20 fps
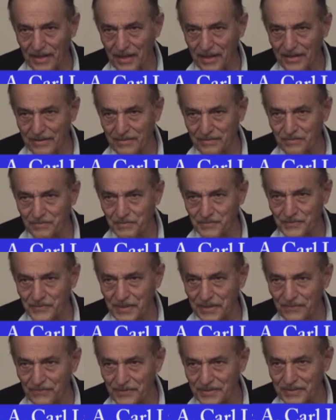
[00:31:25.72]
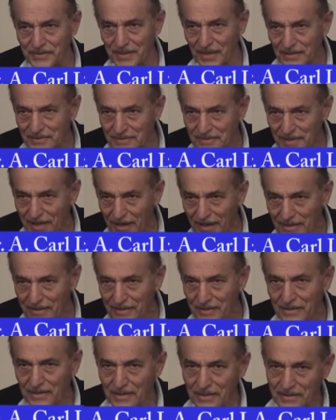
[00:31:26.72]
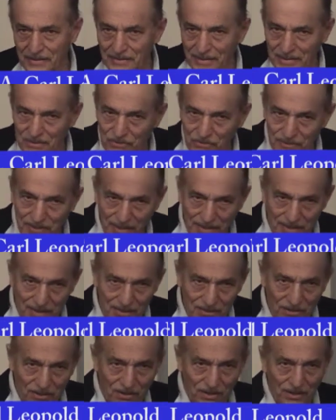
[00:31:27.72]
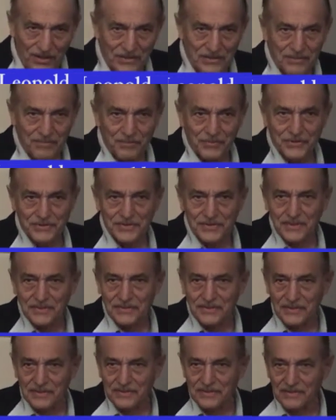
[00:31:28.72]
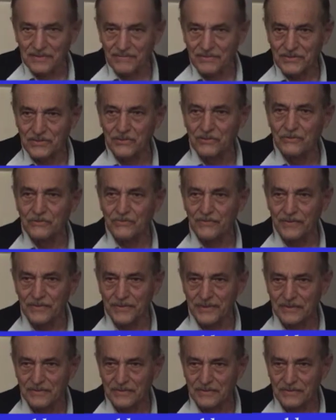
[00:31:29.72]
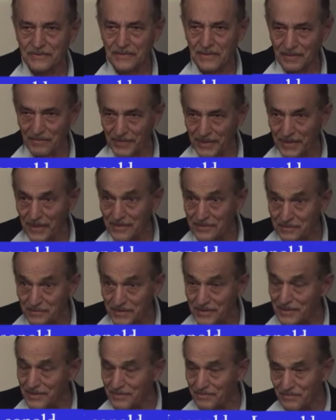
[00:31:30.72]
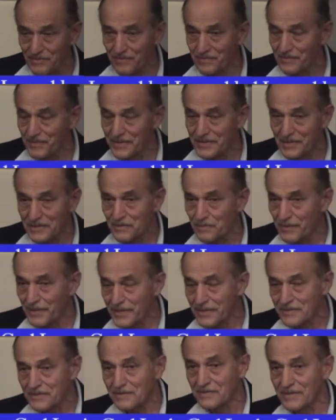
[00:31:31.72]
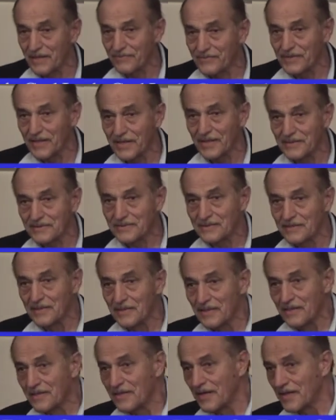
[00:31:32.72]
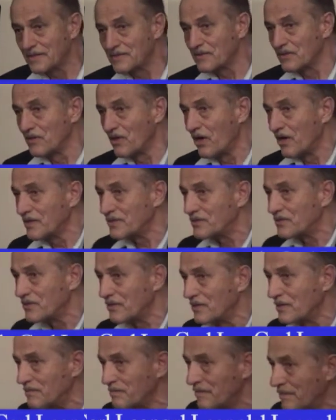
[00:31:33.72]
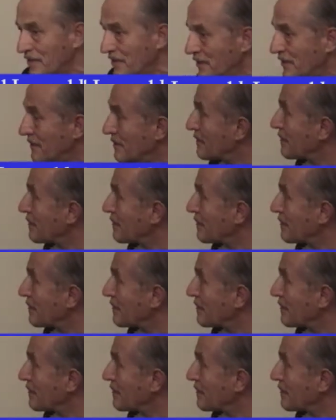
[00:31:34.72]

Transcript: And if it does that, then you get a long persistence of its usefulness. It may ultimately be displaced. Nevertheless, it's long-term